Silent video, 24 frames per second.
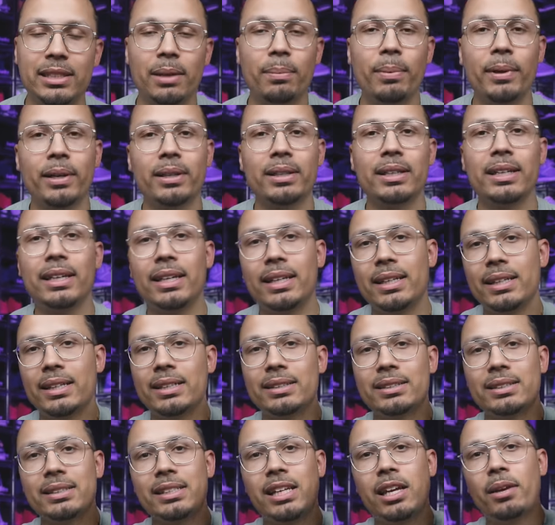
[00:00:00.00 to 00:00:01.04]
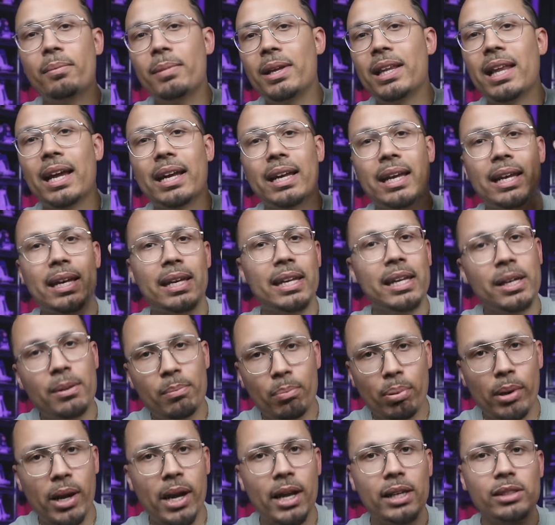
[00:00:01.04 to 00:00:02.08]
Typically, this is gonna be like a
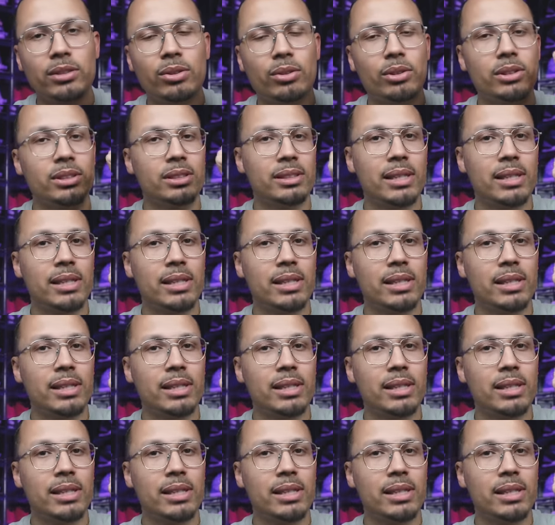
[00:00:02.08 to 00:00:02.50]
heat press or